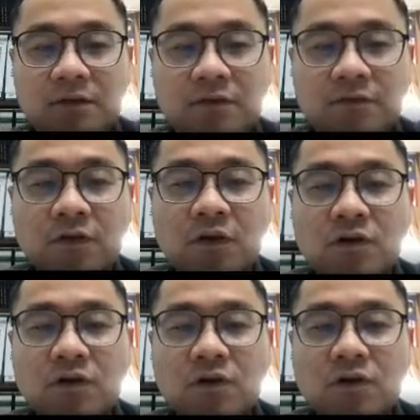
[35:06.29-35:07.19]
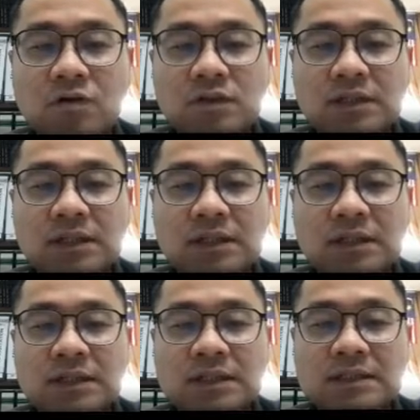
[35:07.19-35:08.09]
for
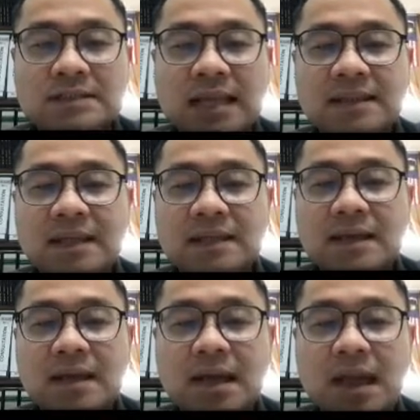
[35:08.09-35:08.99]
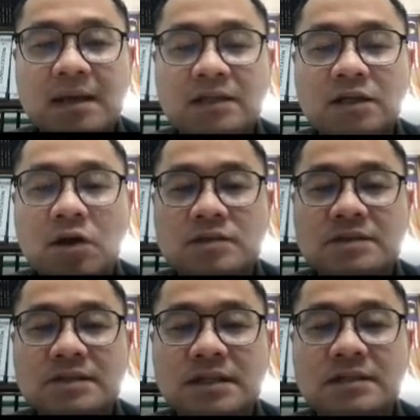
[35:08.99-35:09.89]
the static error
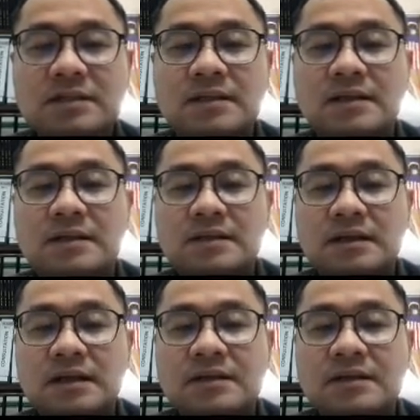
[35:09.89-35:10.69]
constant, okay,